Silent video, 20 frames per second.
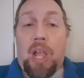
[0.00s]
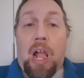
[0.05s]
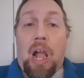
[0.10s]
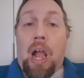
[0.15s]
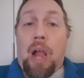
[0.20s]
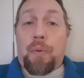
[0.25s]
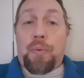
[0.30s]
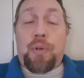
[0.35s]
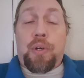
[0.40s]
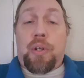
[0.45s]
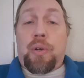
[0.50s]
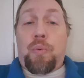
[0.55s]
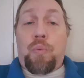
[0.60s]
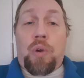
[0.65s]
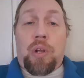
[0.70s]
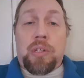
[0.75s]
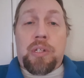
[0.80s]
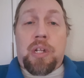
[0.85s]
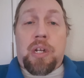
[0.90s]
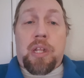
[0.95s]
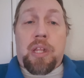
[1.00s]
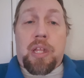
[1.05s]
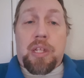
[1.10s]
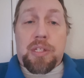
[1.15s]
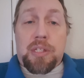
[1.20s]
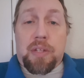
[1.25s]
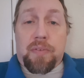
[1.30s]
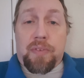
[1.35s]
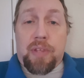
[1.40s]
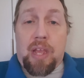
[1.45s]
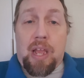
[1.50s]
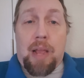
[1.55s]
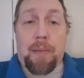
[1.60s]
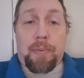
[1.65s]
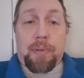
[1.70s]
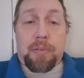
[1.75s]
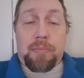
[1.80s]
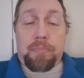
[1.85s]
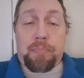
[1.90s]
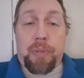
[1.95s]
I really don't want none of that stuff to
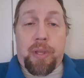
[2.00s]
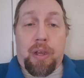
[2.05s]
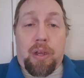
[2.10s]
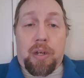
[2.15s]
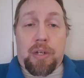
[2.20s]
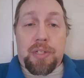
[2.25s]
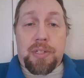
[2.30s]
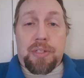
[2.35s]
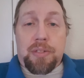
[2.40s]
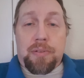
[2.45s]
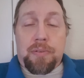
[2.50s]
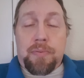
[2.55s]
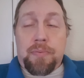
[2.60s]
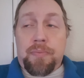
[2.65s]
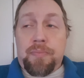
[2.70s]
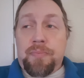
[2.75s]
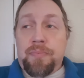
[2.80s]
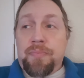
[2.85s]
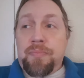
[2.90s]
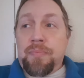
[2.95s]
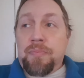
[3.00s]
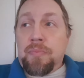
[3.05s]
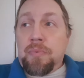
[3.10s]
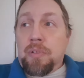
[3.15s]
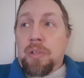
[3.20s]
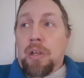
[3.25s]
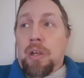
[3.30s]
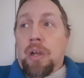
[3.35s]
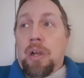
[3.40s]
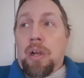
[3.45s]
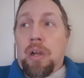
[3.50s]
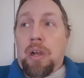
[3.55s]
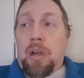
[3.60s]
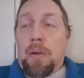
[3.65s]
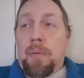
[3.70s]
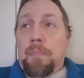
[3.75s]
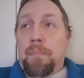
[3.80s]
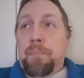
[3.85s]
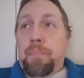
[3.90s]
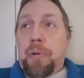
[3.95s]
happen, to be honest.
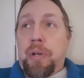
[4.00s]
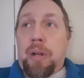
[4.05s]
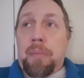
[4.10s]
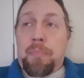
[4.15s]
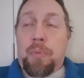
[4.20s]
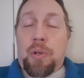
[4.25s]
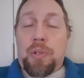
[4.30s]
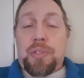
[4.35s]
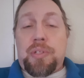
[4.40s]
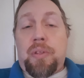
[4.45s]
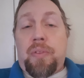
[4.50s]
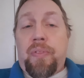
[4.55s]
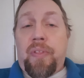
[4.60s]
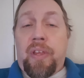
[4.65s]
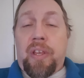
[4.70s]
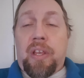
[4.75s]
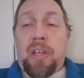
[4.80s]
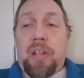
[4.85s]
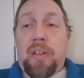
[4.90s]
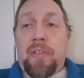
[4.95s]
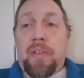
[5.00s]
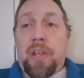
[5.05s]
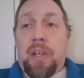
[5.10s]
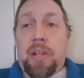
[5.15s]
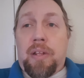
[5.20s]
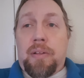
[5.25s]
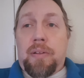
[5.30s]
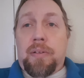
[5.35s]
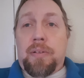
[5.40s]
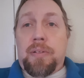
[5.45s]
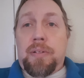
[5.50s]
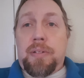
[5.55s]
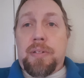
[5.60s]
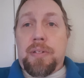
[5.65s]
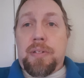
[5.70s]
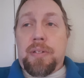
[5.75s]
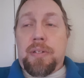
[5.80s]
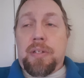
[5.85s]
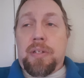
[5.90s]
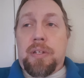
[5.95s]
Uh, but I'm also thinking that
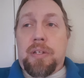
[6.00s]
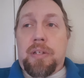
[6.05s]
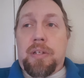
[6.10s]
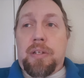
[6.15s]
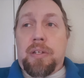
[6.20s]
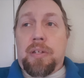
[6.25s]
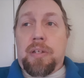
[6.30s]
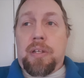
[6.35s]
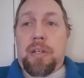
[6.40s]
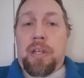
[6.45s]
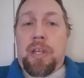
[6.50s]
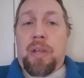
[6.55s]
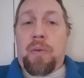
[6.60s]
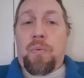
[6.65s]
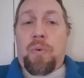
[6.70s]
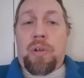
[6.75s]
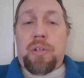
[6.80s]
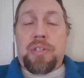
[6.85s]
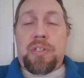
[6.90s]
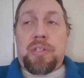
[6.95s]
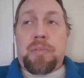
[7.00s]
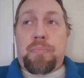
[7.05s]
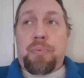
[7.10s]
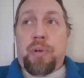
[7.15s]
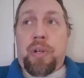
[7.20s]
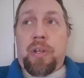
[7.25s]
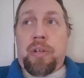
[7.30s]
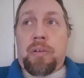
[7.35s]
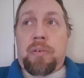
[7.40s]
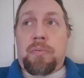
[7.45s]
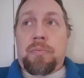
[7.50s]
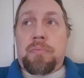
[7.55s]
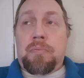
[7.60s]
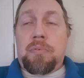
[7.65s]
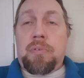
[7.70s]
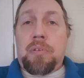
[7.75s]
he wants to bring